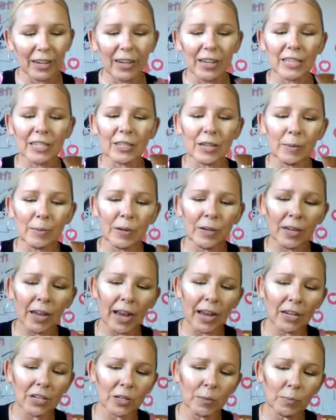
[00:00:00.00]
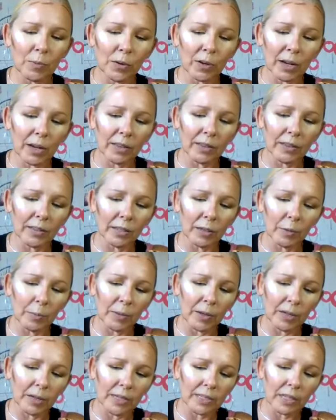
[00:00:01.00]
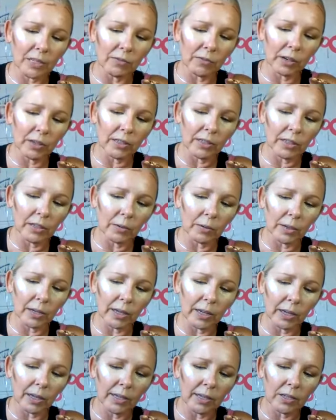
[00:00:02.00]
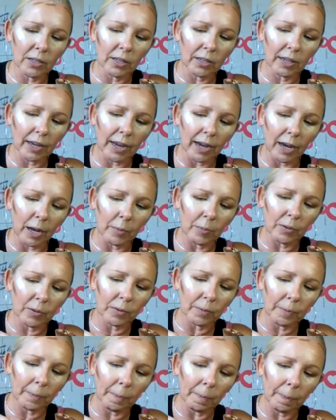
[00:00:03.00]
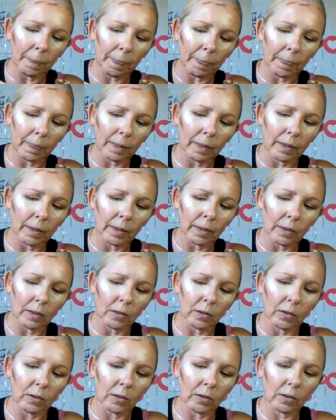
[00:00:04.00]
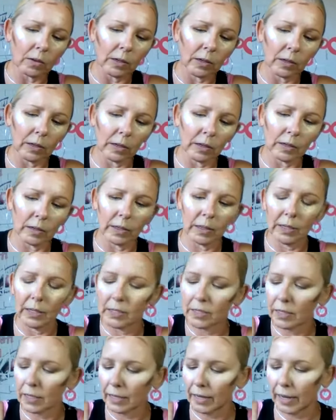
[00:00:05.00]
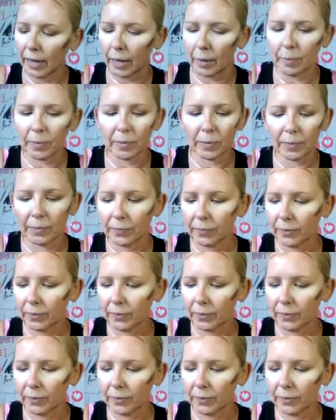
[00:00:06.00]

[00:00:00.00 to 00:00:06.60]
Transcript: So I'm going to actually put a little bit, because it's very liquidy, into the cap. Okay, into the cap.